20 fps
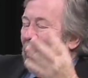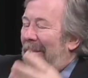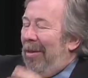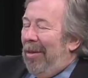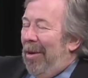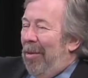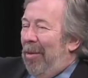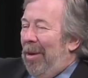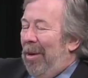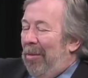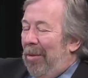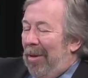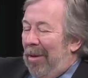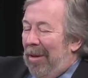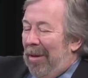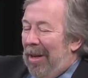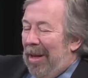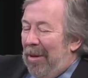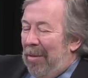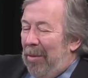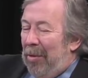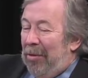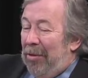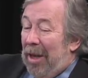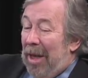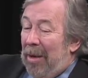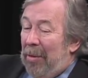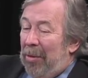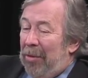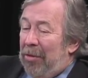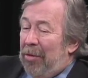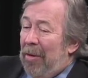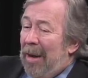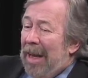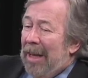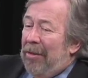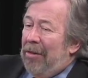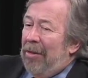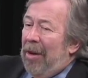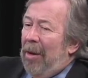You know, it was
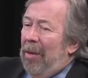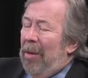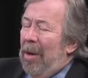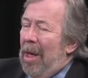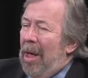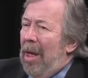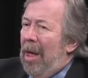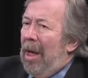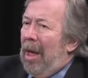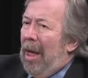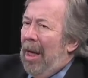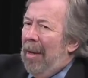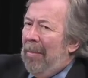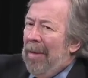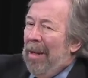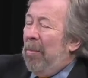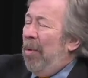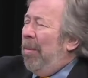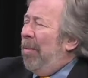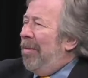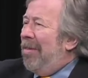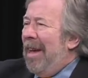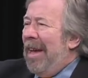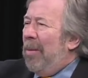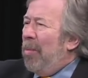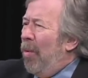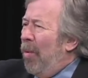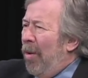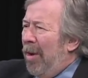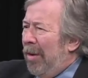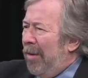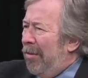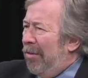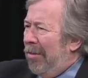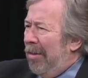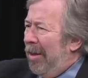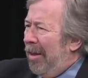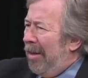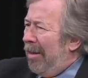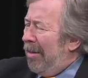great. So, and we would take walks
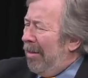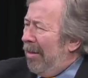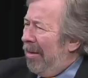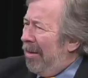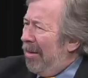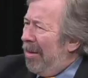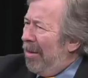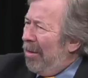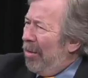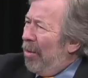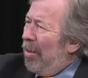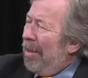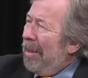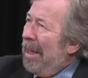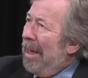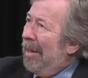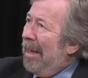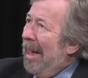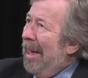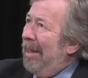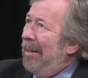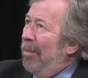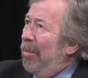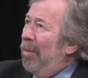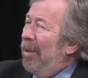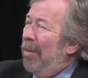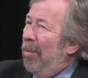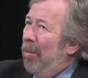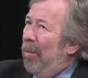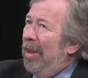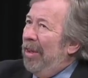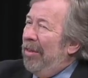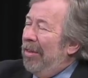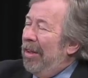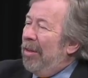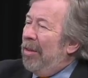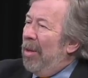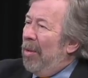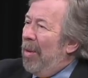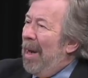along there, and we
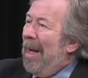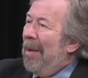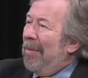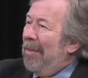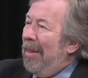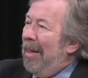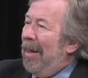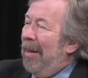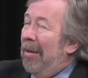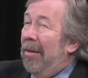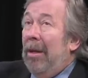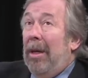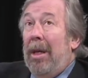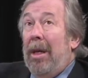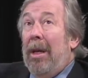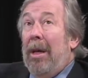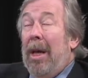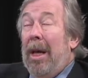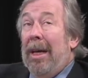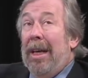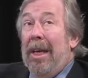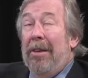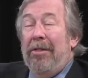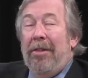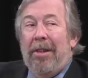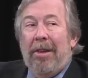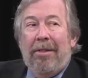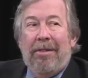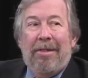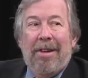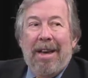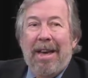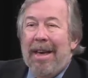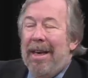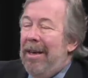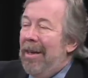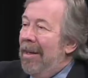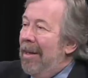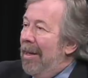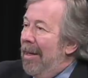did go out there, I guess the
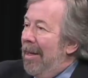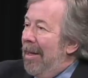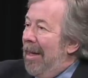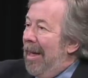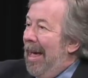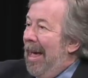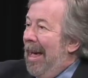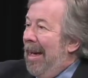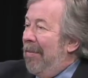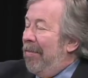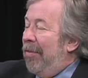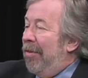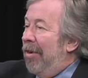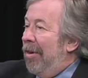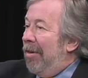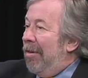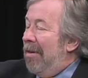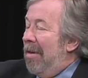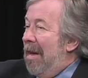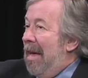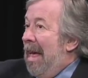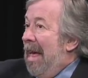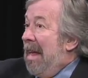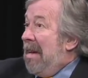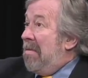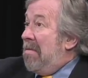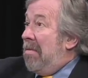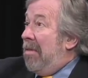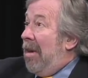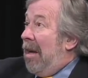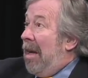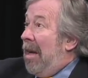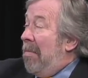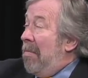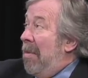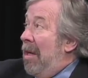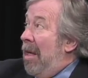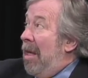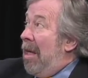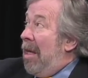day after, and
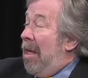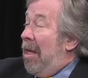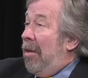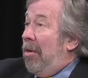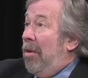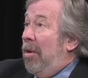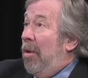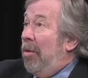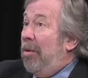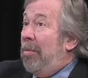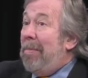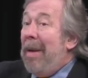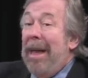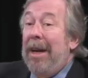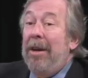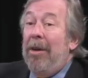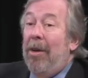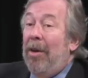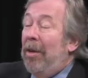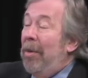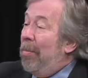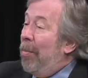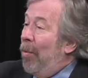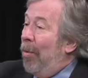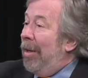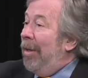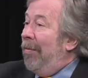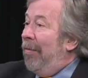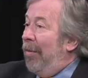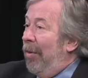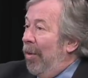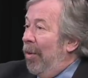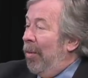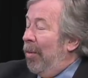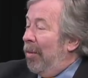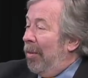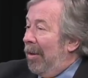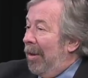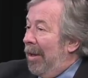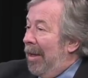you know, depending on your point of
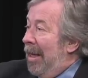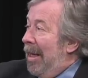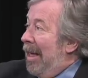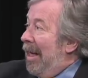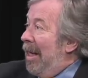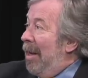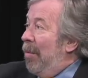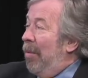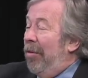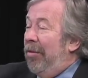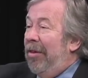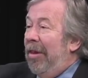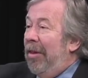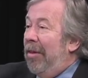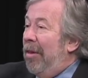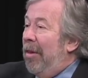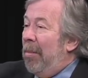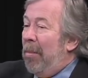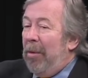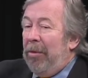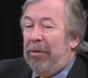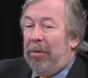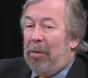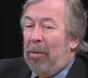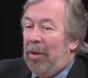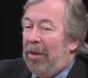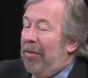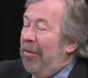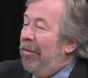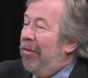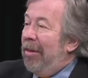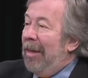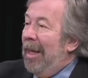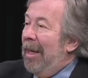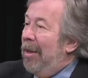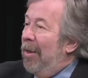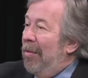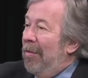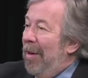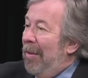view, it was either the most gorgeous
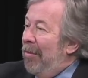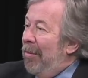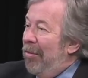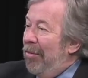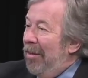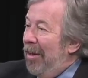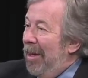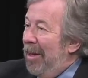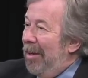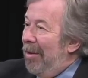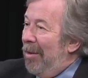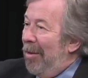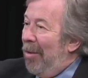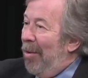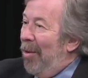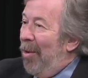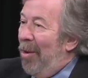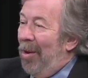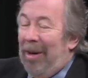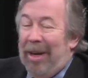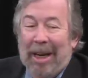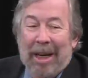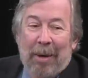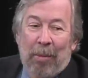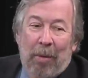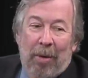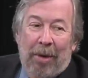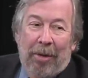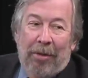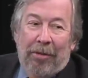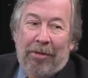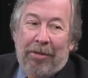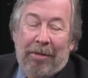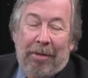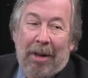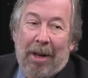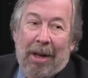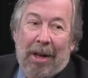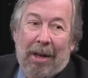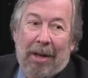lake you've ever seen, or it was
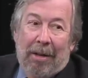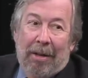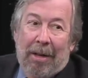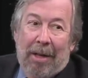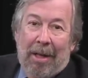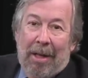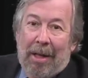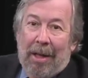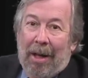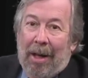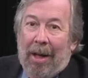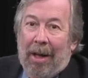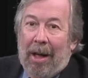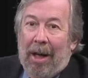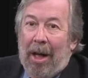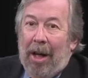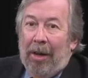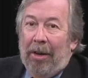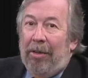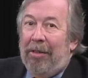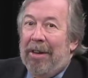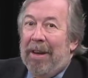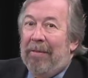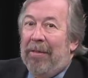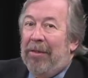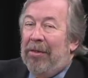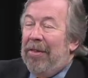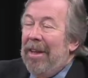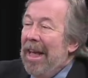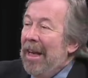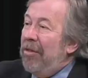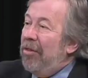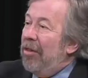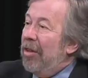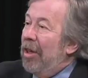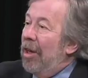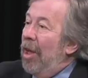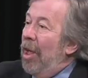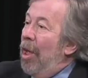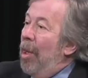utter
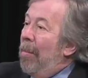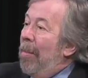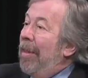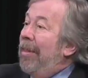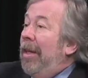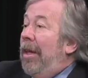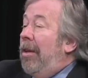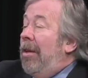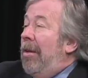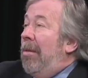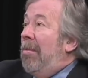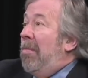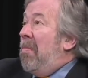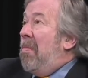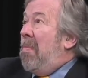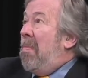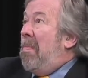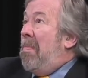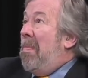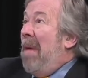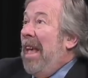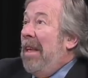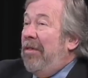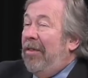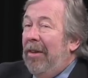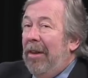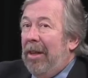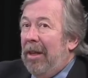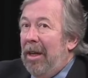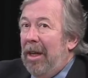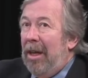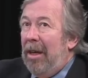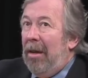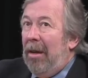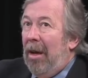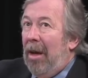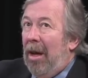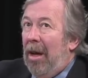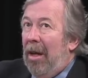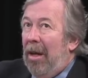devastation. But basically,
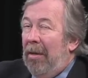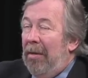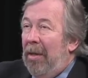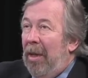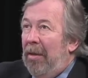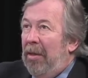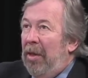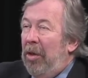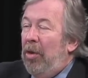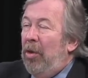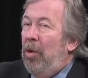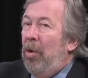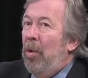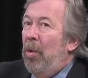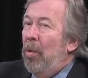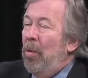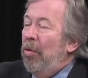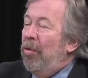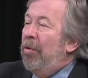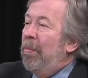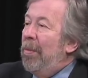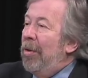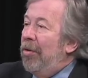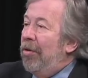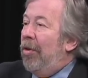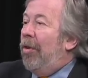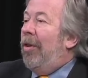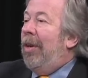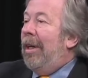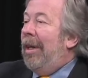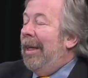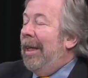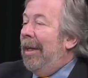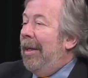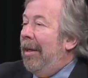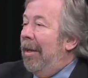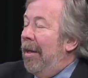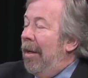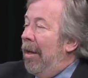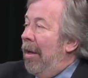the huge majority
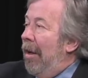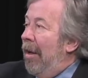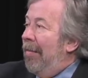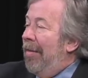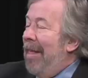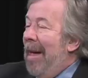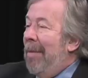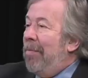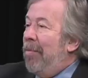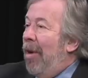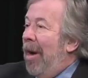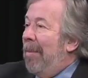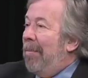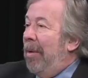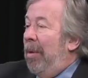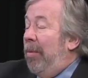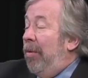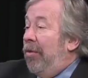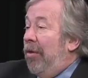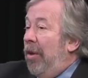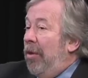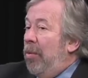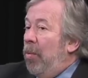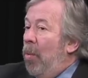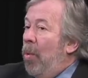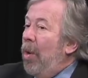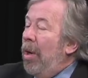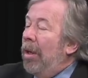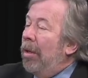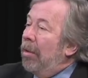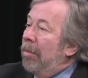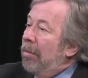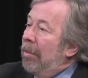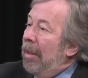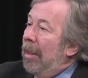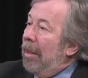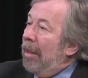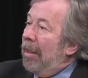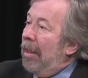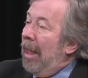of that property was underwater,
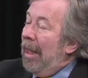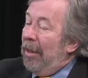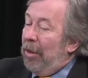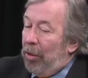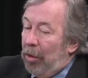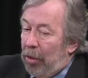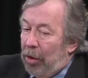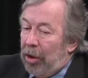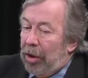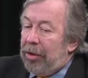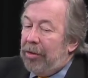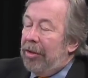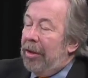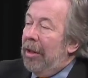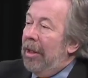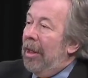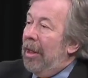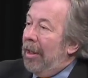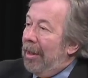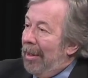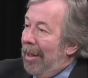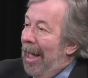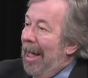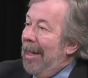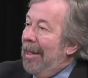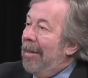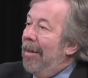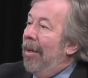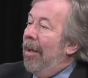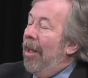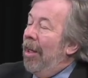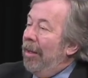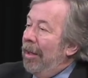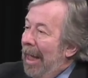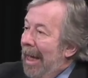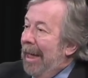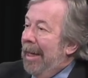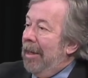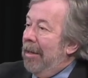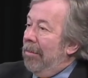and it looked like a
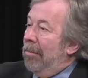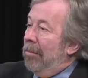lake.